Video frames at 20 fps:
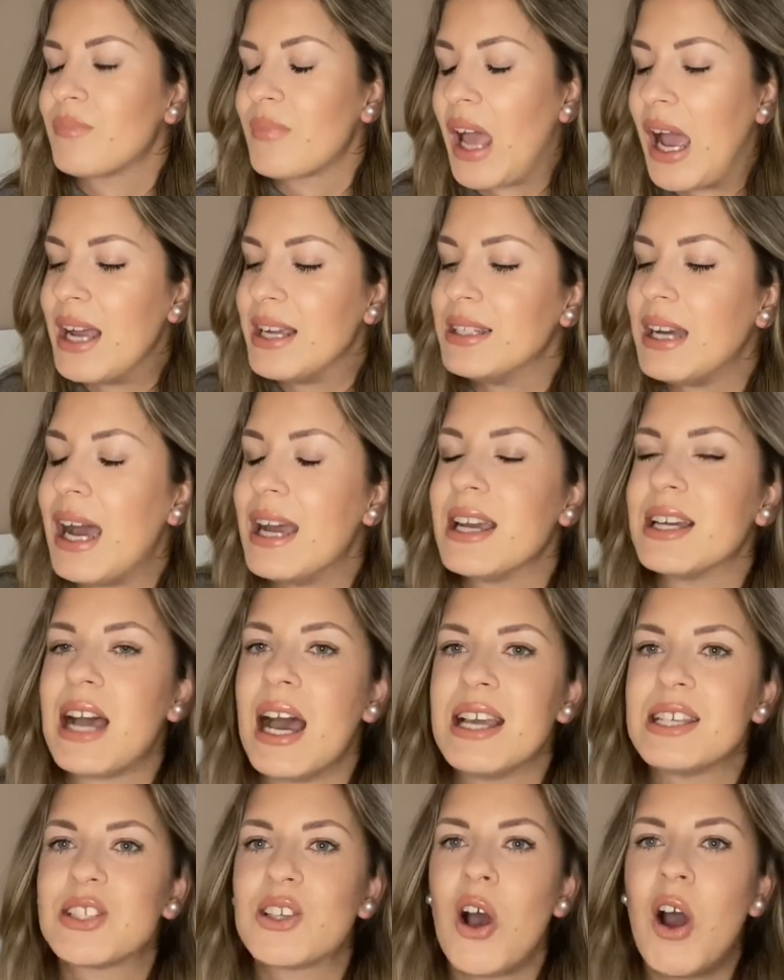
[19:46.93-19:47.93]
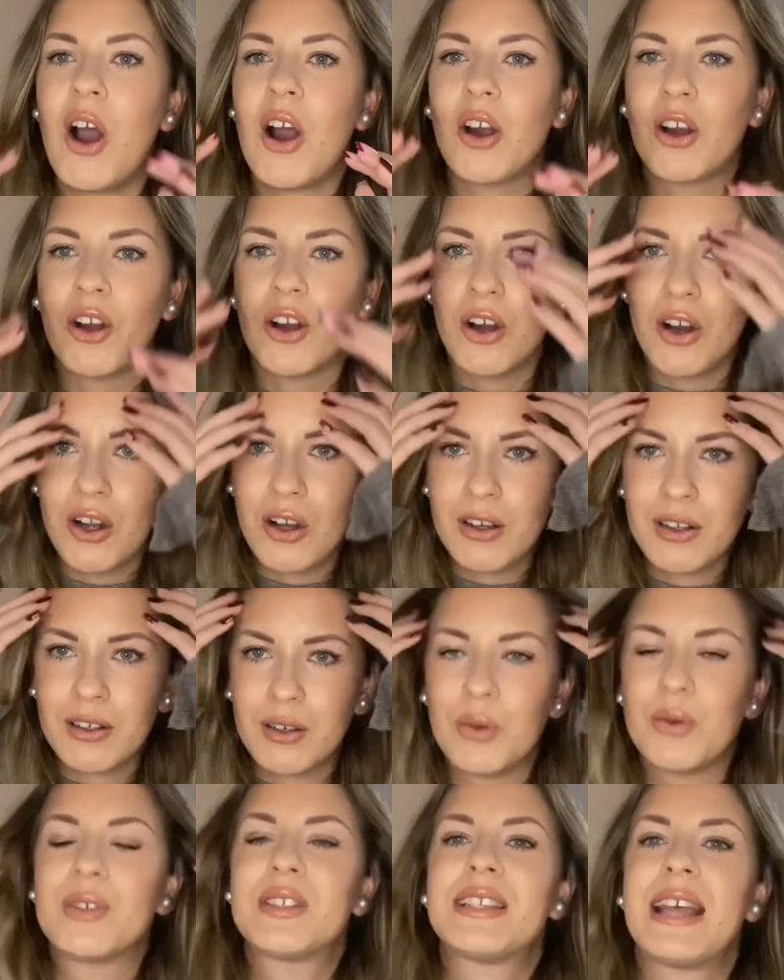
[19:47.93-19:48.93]
I, I, I saw a girl
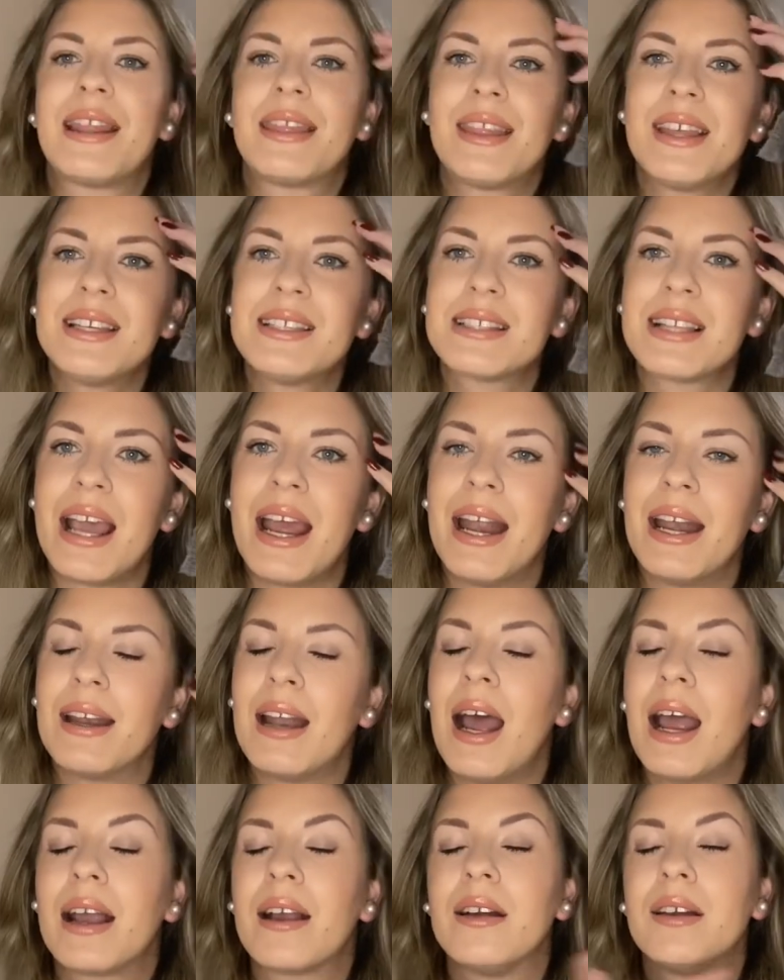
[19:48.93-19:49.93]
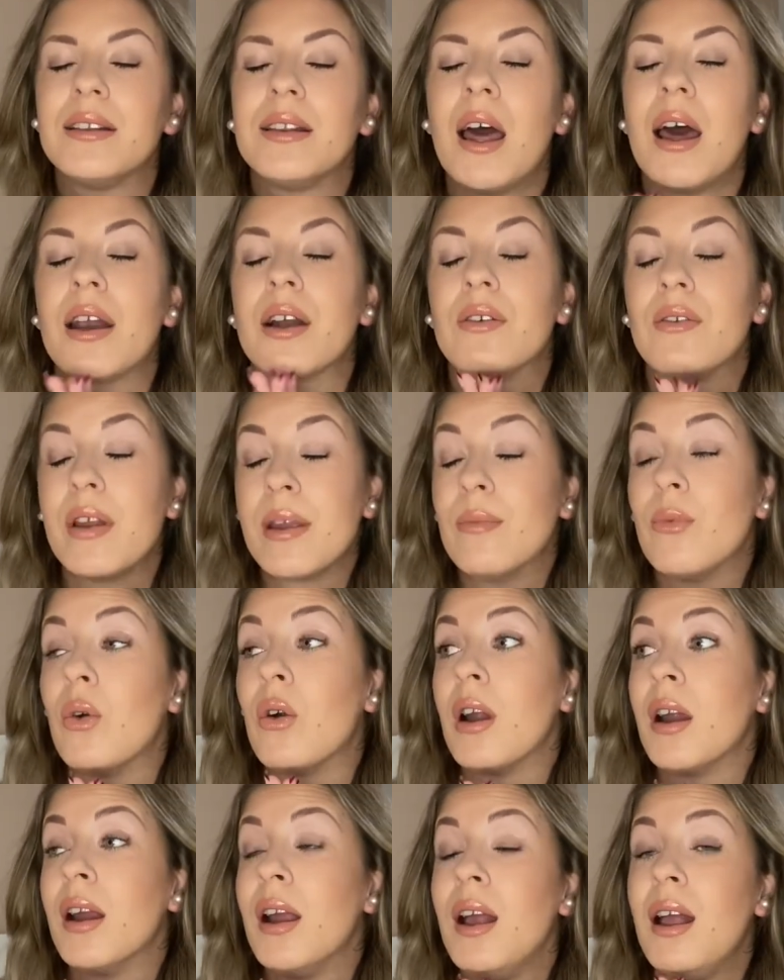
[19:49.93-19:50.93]
who said this and I could not agree
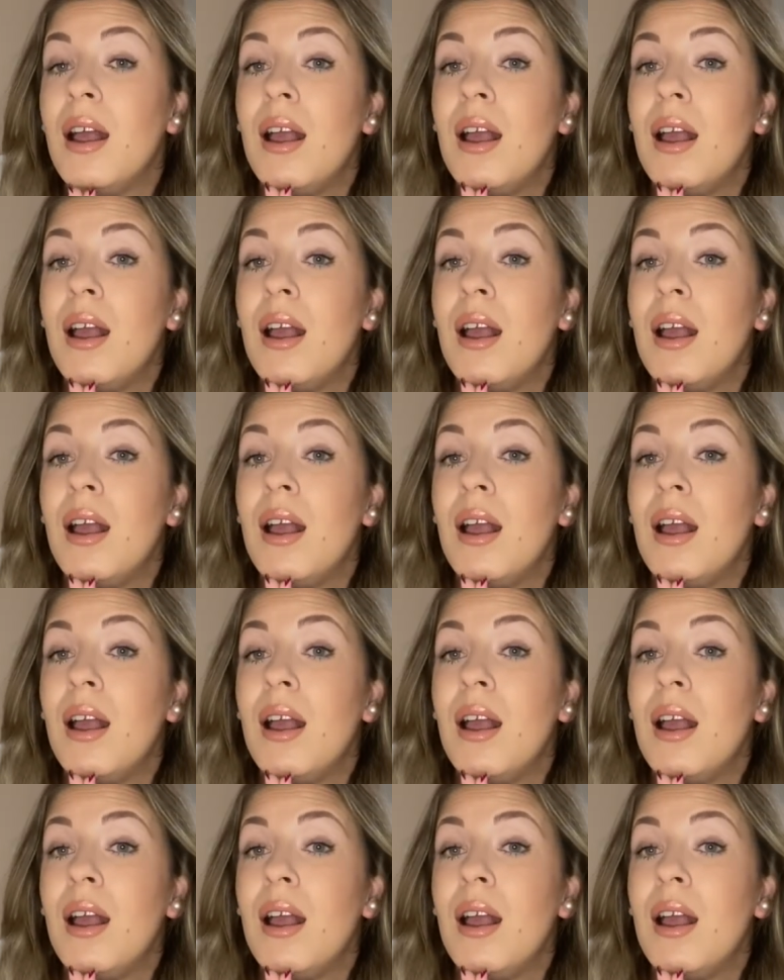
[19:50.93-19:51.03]
more.